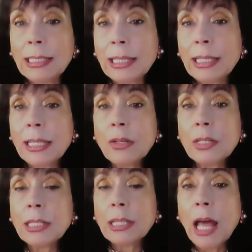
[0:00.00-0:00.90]
And here
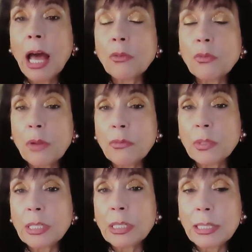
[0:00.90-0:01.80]
is a lot of
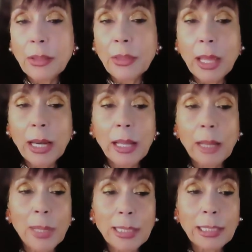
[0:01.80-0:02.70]
references that I
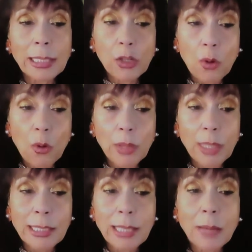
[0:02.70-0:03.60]
basically on
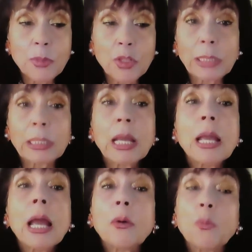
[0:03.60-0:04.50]
that subject,
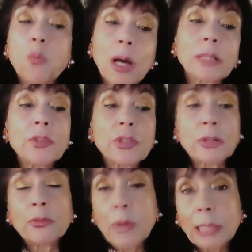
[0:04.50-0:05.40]
what
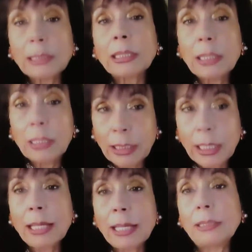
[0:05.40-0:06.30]
visceral fat
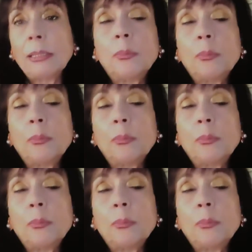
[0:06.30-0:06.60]
can